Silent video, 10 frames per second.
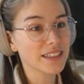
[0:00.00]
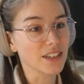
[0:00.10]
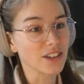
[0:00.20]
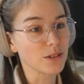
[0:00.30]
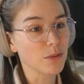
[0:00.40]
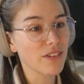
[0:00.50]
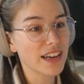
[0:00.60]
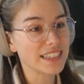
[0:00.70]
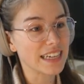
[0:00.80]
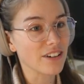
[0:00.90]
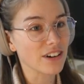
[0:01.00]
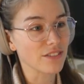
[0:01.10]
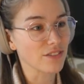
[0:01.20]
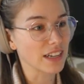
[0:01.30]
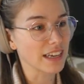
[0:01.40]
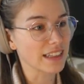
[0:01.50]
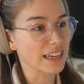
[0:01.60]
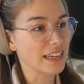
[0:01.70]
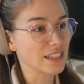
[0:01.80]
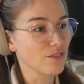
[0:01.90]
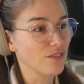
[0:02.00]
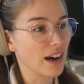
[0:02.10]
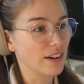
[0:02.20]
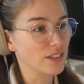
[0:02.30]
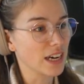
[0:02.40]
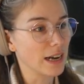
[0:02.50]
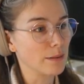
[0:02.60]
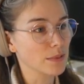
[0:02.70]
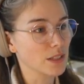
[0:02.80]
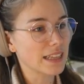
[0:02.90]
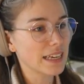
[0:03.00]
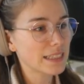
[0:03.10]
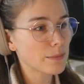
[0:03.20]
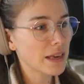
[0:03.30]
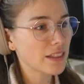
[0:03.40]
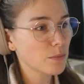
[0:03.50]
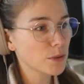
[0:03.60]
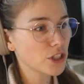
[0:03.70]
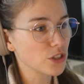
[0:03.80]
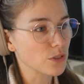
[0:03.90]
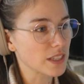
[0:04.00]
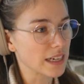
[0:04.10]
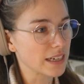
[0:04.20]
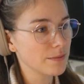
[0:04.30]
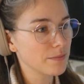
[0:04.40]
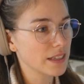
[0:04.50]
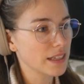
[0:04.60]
That's good. We've had Darren for like the last 5 times. Let's meet the producer.